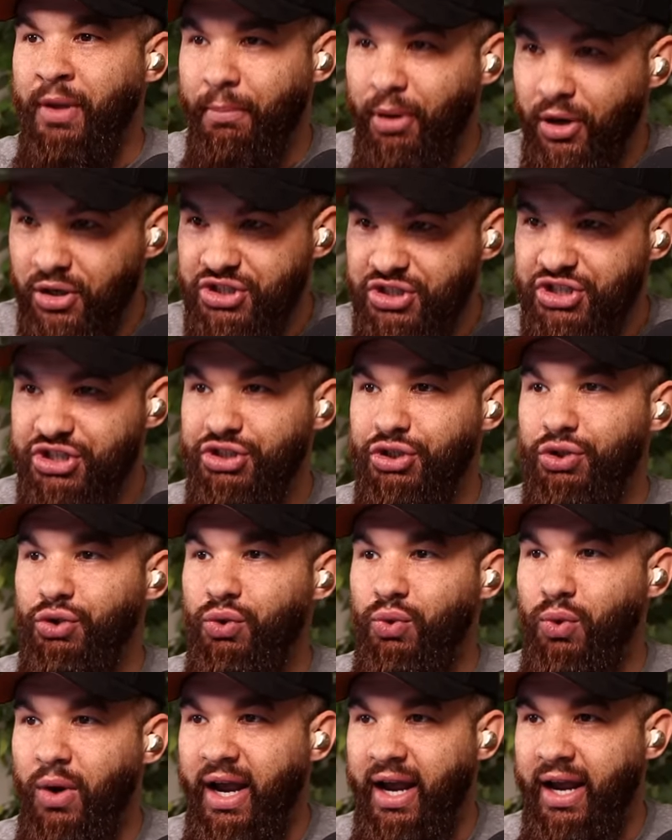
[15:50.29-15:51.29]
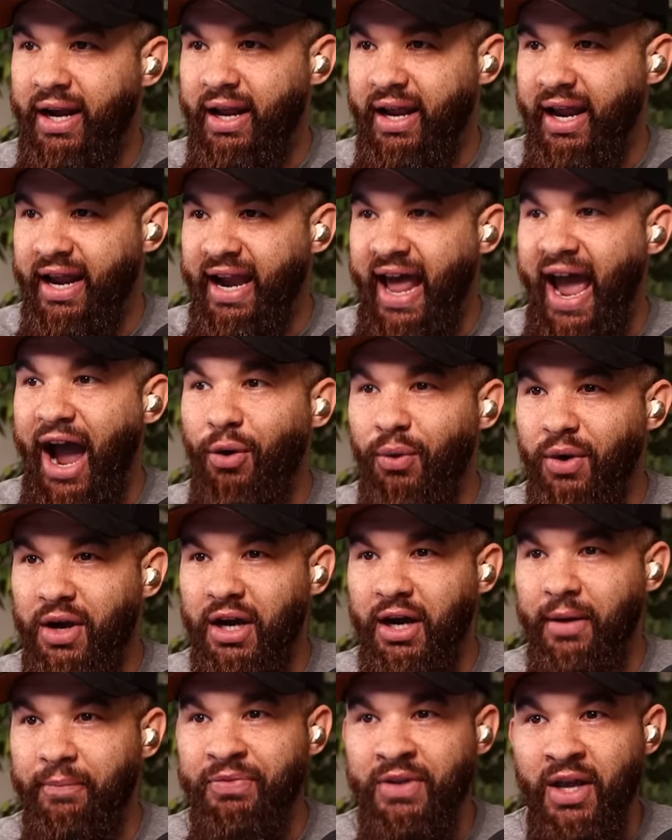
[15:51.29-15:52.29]
pursue an
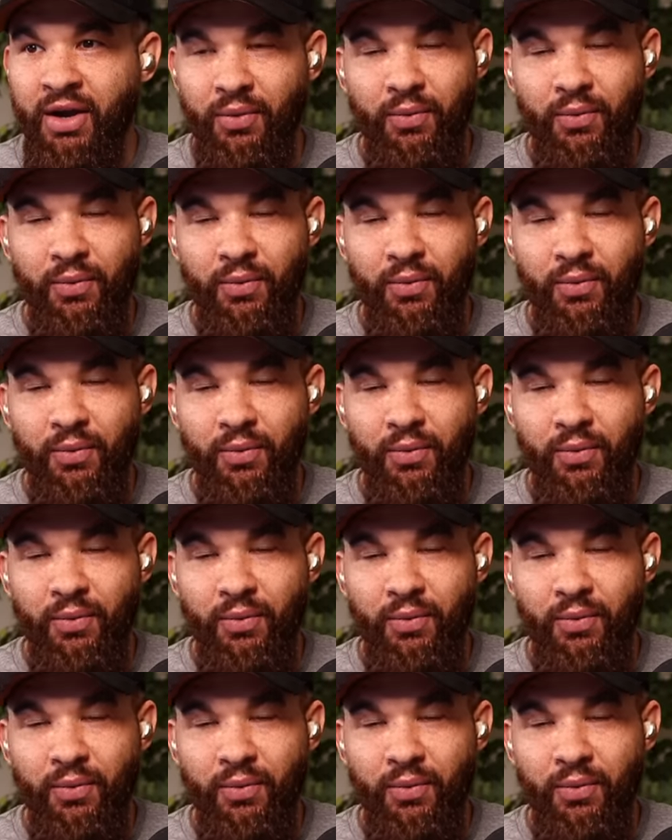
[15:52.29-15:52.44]
outcome